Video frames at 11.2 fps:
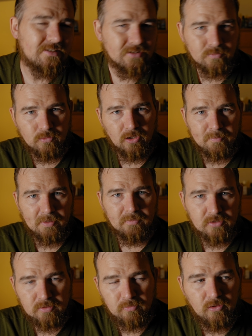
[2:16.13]
because we're all about
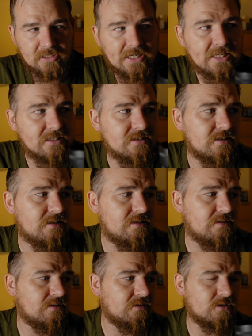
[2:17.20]
the smaller
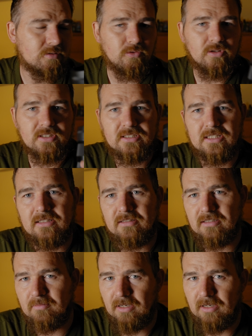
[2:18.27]
lenses and the smaller sensor,